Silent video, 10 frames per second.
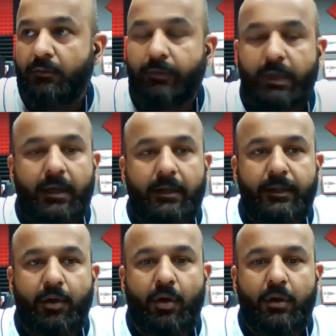how they're
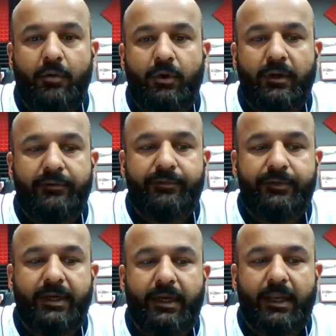expanding to multiple
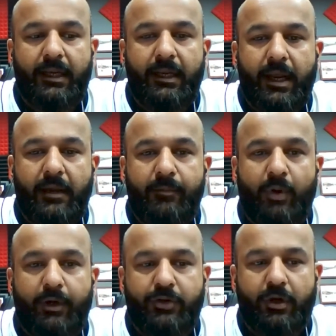cities now,
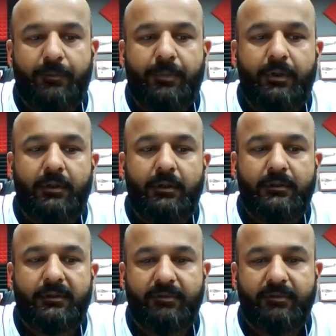just with the power of